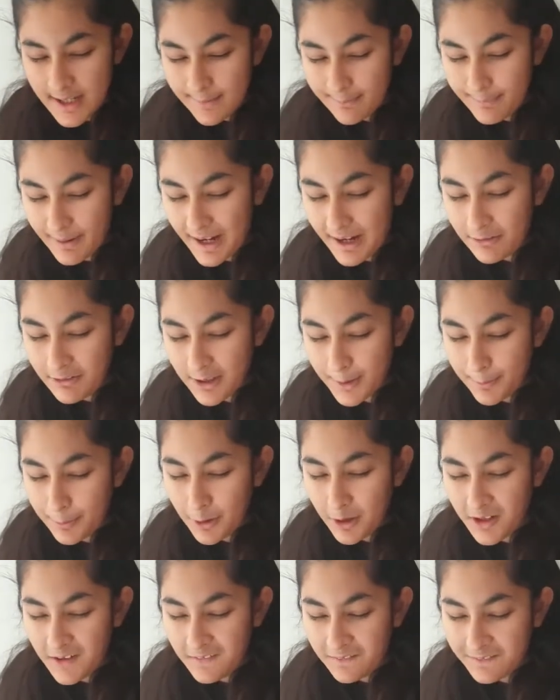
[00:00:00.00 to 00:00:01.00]
But I want to
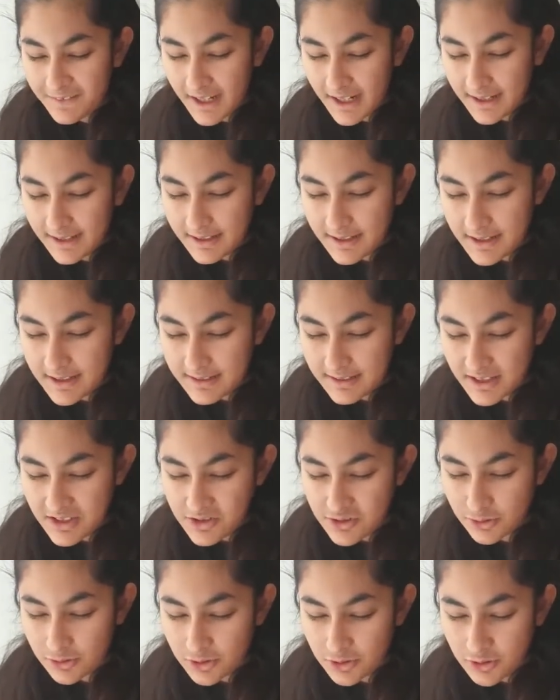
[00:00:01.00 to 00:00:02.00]
prove that
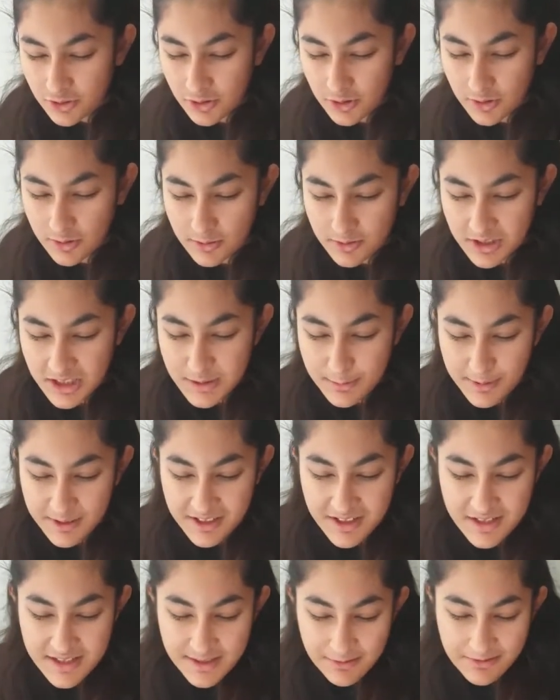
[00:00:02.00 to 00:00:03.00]
that's not true. Just
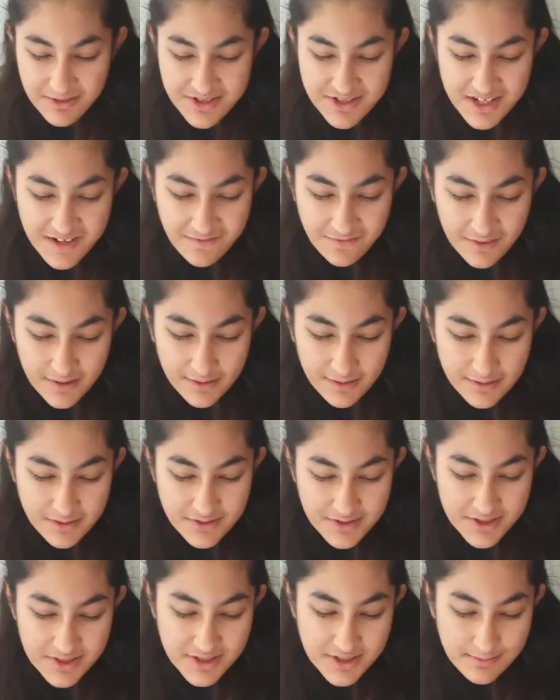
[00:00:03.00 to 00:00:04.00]
because someone's different
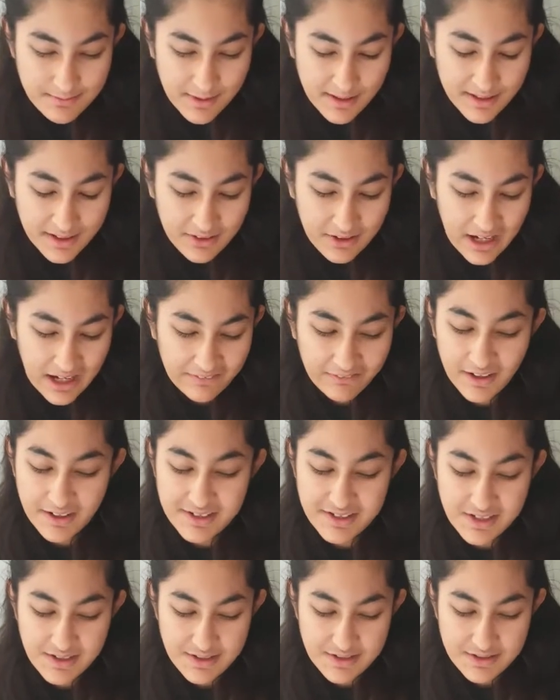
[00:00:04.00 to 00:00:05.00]
doesn't mean they don't have
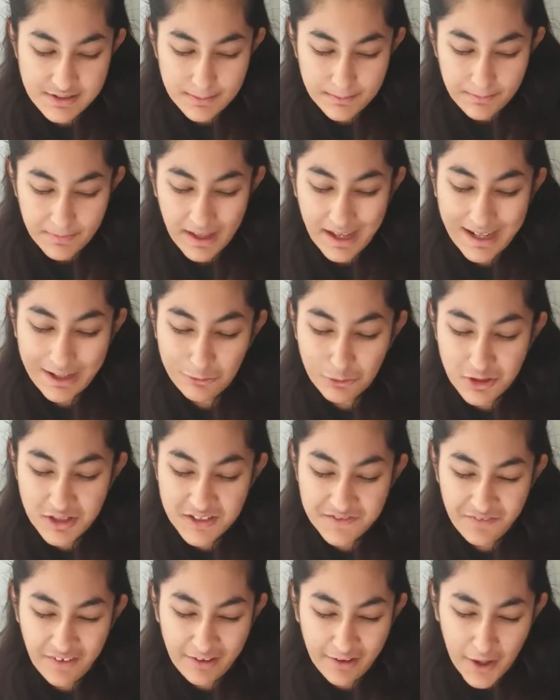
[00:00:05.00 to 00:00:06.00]
ideas. And I
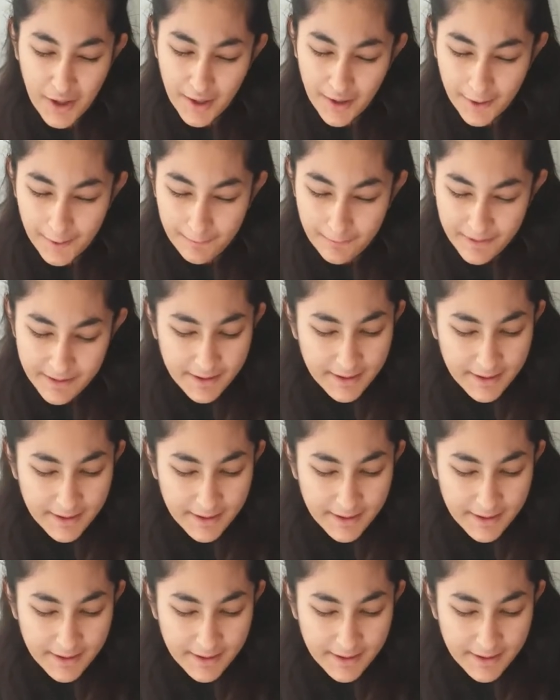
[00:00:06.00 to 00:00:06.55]
always felt hurt.